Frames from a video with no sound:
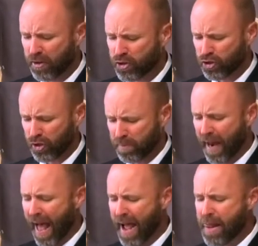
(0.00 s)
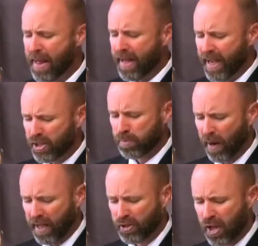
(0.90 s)
to supply its
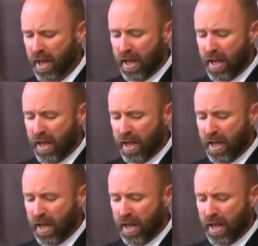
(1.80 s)
place.